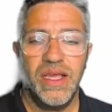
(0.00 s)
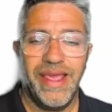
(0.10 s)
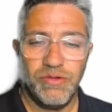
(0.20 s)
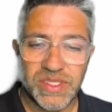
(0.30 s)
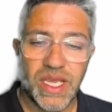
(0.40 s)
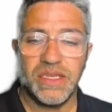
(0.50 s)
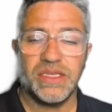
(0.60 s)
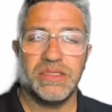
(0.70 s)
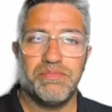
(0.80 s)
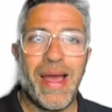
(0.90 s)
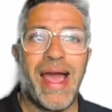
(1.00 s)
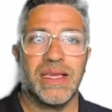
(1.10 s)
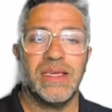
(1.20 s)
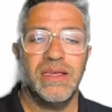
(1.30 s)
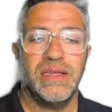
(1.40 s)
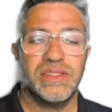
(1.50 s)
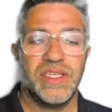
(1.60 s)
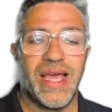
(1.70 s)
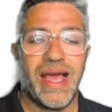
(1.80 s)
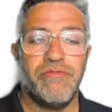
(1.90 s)
it will take us back
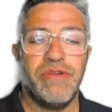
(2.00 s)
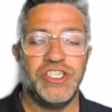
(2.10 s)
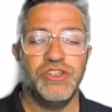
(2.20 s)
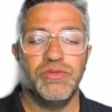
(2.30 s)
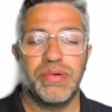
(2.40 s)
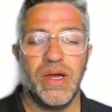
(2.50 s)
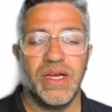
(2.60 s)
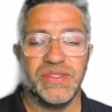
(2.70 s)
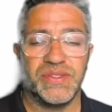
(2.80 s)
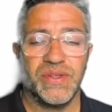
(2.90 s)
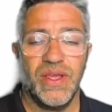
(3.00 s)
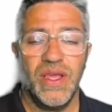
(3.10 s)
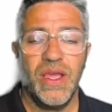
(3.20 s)
to that original price.